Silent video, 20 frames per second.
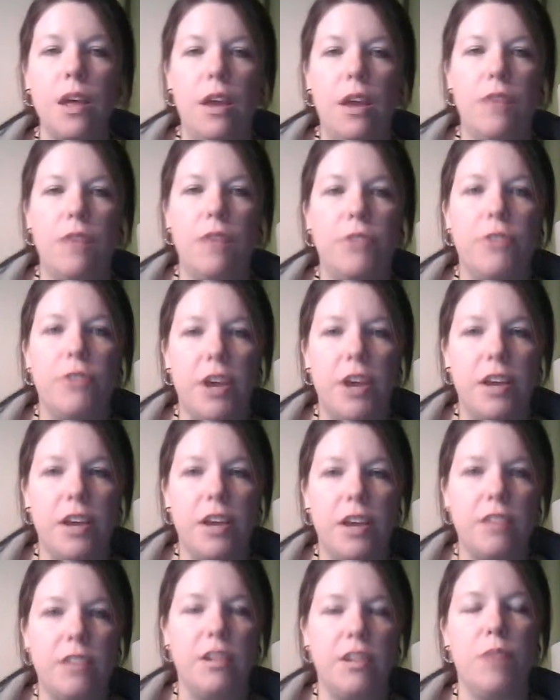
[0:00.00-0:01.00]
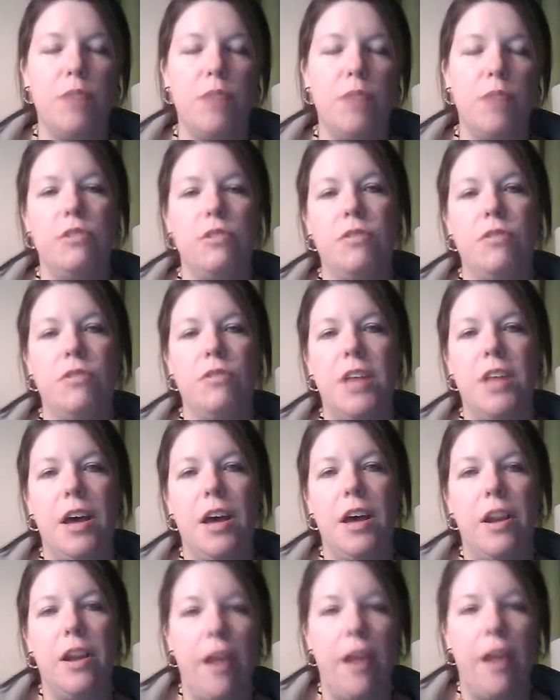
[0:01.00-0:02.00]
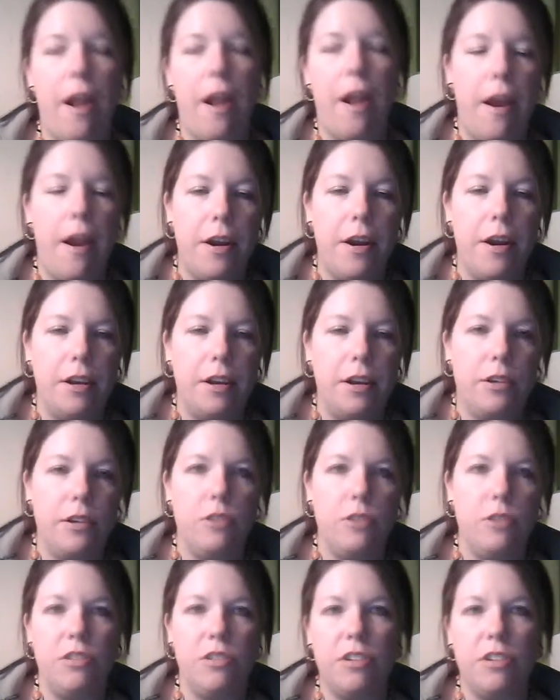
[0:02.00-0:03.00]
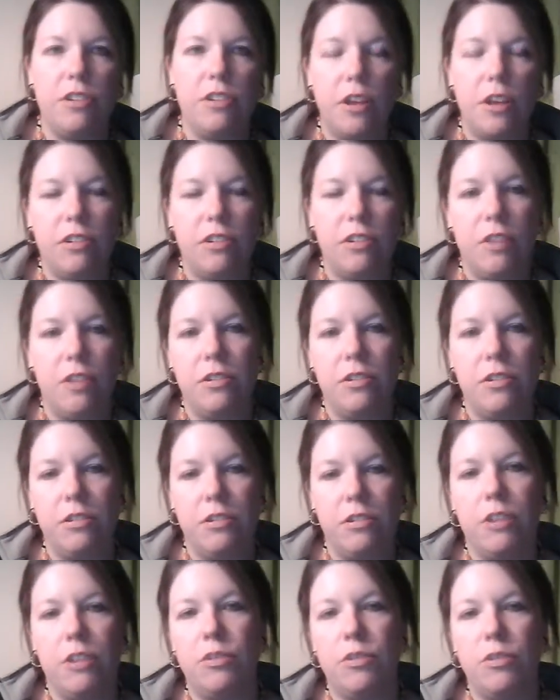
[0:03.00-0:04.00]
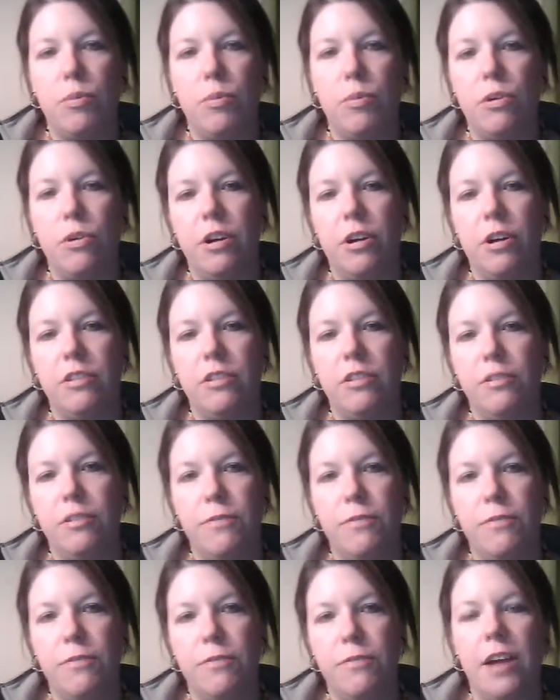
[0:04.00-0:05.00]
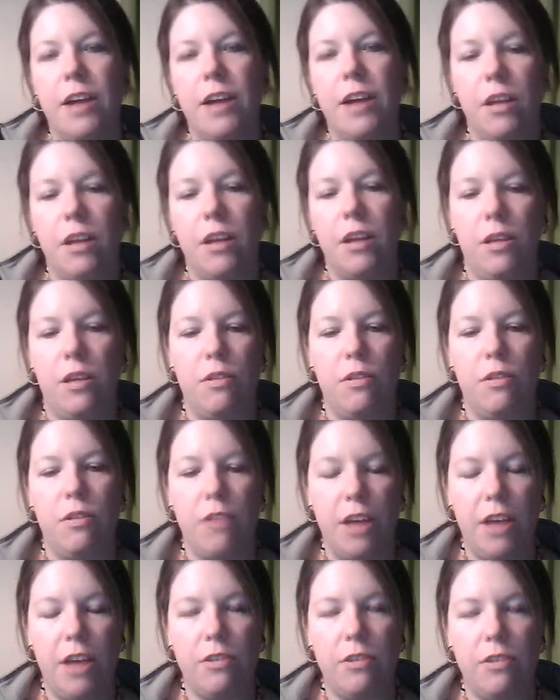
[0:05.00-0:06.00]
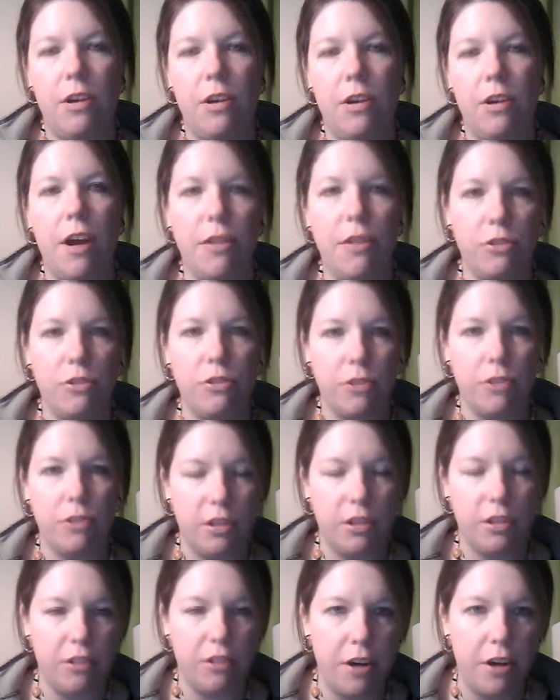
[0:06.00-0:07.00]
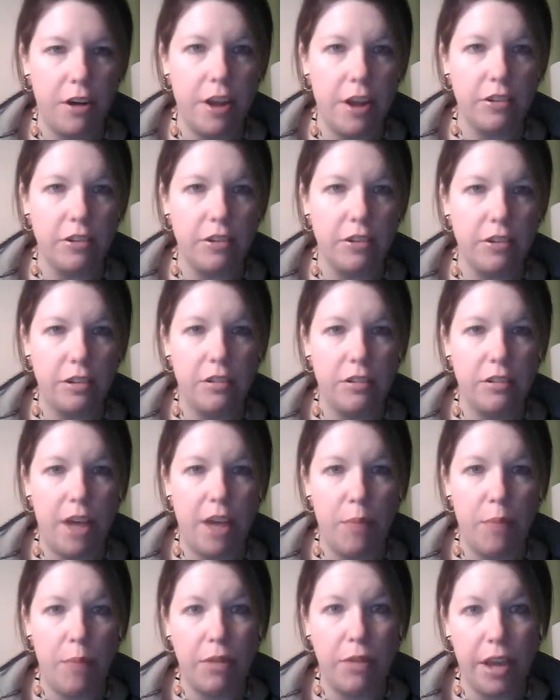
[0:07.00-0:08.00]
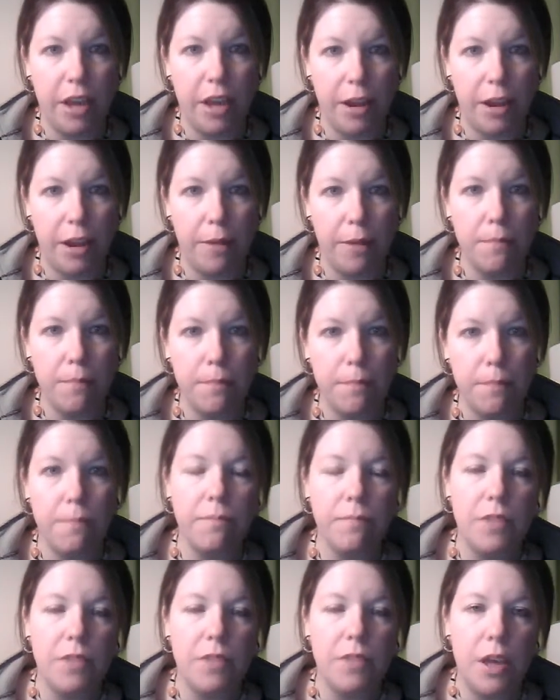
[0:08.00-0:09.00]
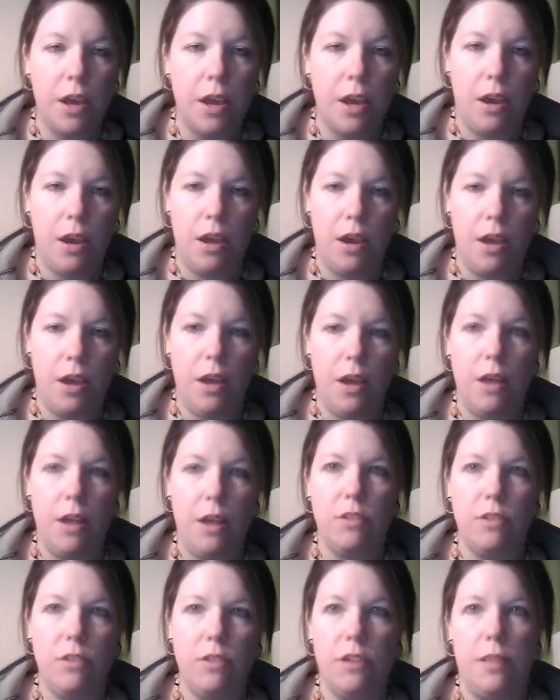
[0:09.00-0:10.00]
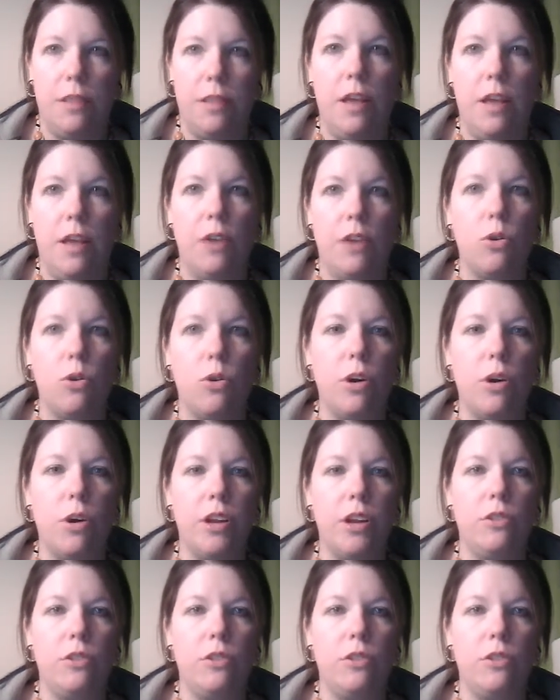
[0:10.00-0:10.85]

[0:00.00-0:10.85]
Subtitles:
If Craig isn't able to do that, you discussed on the discussion boards the fact that there are ethical considerations at play, and that according